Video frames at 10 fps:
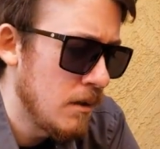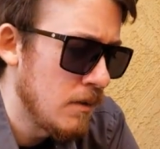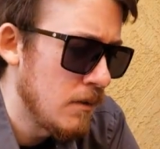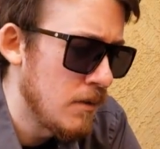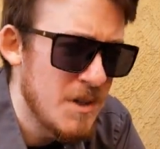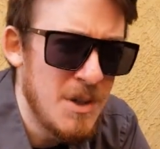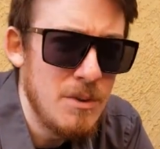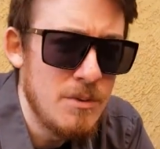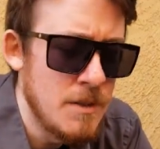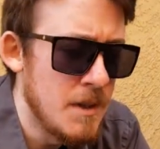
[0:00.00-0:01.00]
There's a
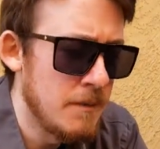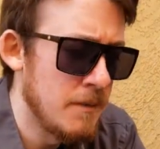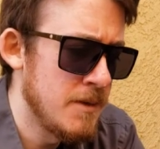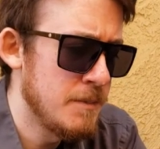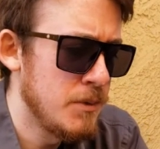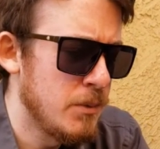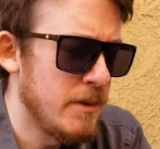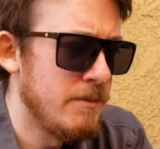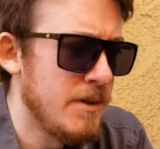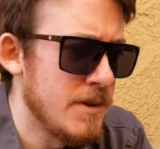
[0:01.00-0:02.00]
huge difference
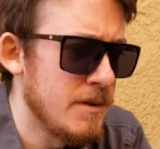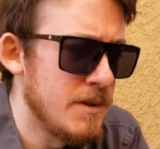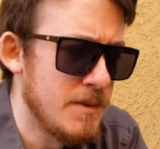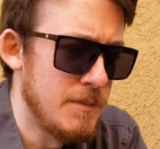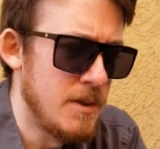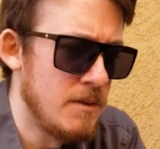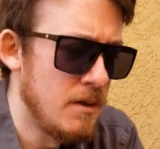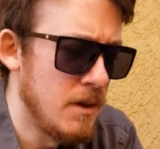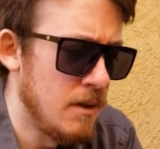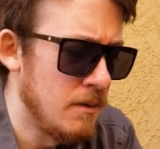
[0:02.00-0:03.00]
between physicalism
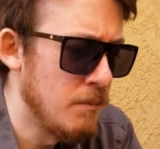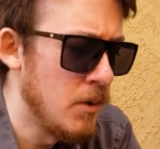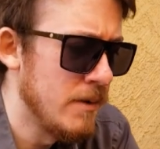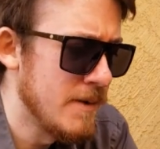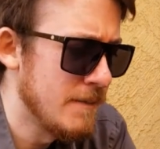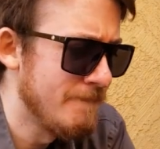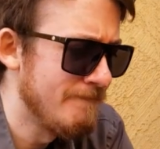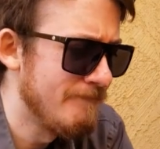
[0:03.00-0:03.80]
and monism.